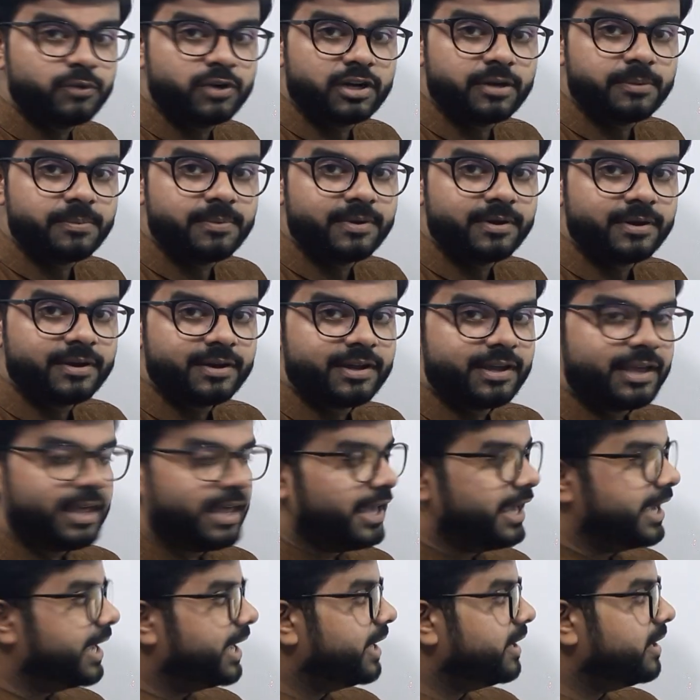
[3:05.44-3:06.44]
verb
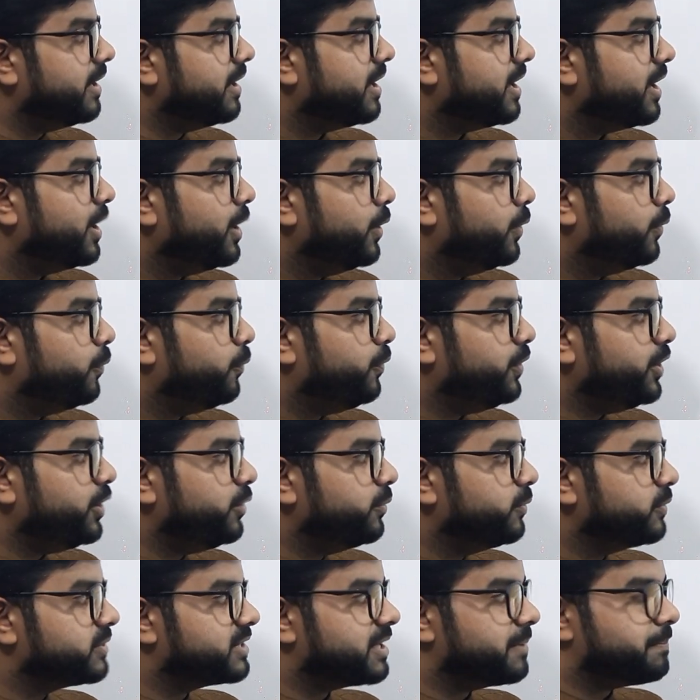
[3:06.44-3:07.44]
and we
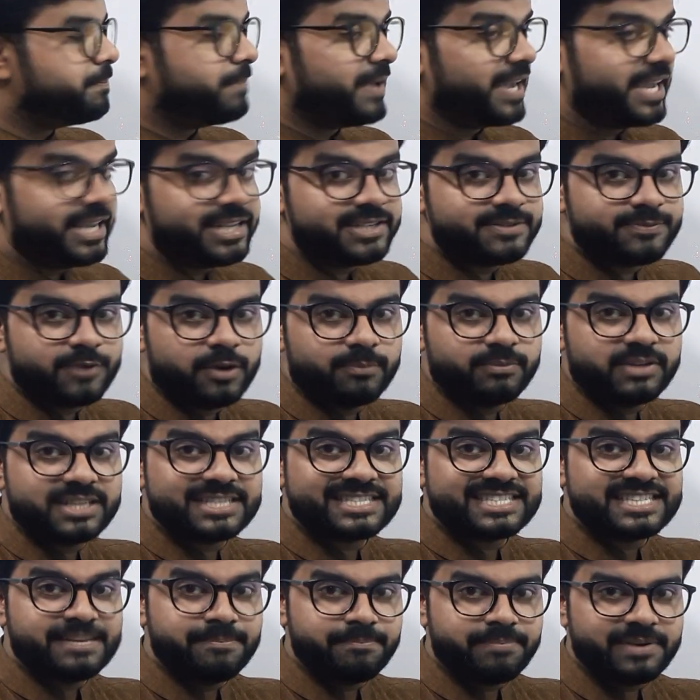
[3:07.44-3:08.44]
use the base form, the
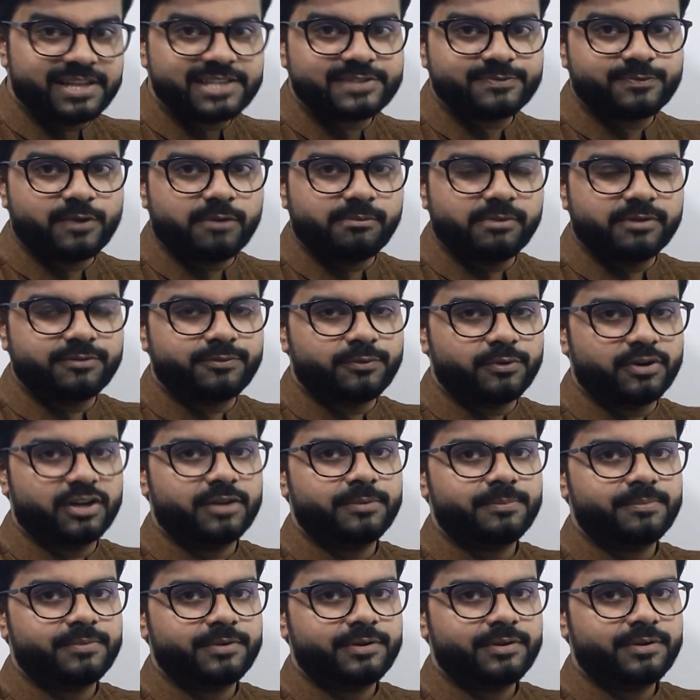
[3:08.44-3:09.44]
simplest form of
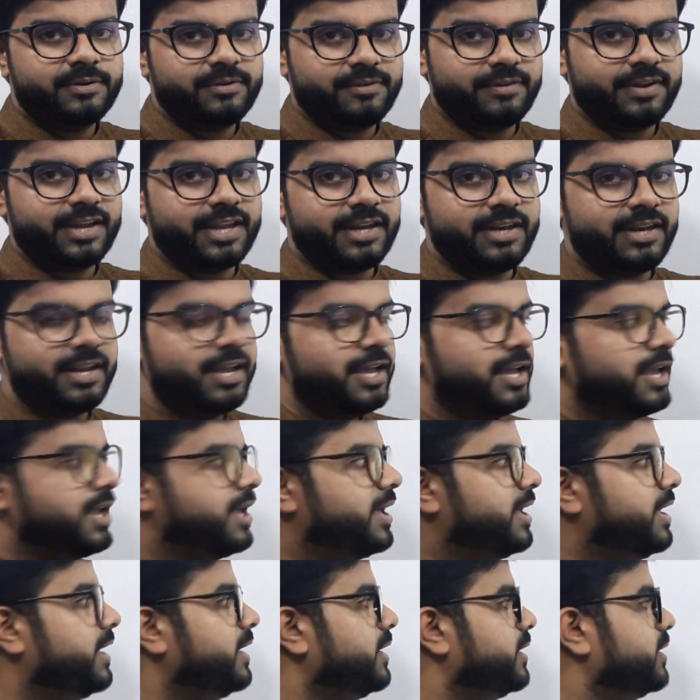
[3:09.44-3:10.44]
verb, right?
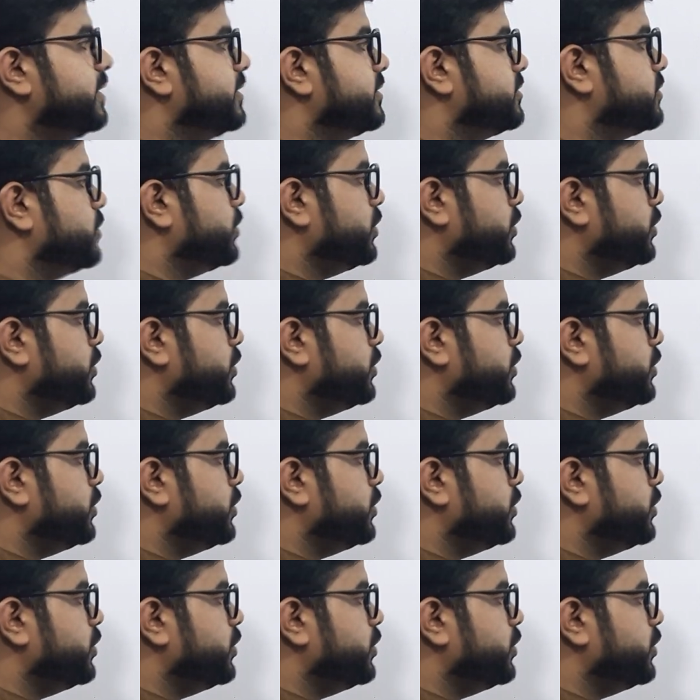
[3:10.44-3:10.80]
So